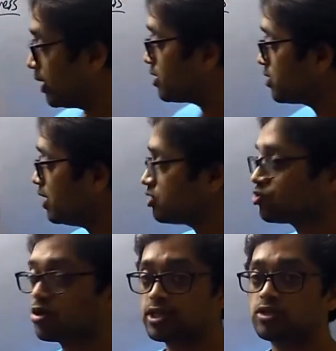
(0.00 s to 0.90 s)
understand
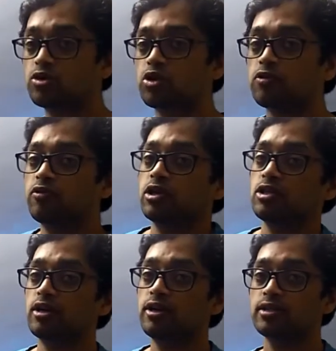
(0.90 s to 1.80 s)
stress, you should
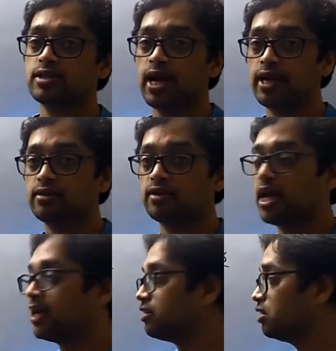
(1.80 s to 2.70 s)
first understand
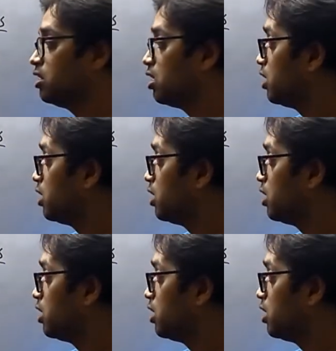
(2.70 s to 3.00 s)
that